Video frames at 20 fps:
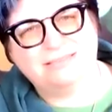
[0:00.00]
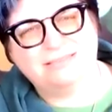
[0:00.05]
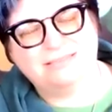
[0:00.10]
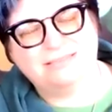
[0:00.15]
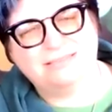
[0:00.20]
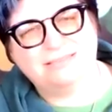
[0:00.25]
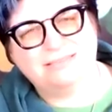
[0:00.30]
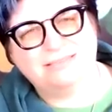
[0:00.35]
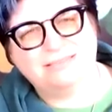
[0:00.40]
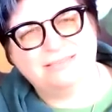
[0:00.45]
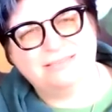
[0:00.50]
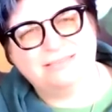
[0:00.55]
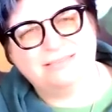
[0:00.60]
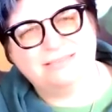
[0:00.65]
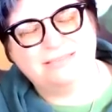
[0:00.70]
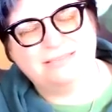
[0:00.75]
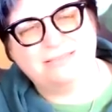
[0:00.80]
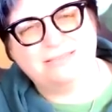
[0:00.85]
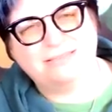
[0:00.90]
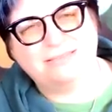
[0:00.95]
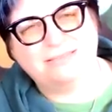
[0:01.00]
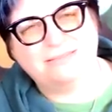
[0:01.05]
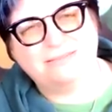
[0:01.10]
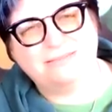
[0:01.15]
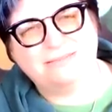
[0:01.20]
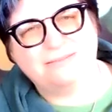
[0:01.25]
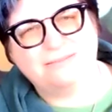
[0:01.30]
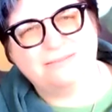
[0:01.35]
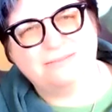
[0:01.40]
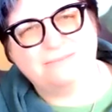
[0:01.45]

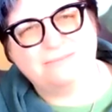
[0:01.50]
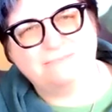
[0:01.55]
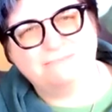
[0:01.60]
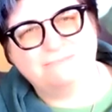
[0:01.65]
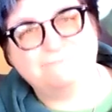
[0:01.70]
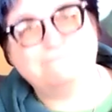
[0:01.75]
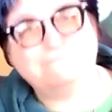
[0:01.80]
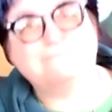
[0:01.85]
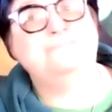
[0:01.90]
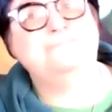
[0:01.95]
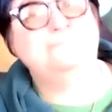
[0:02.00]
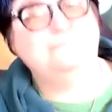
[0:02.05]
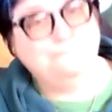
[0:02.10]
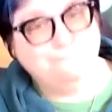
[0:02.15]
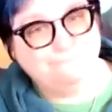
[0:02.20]
No words are spoken by the person on screen.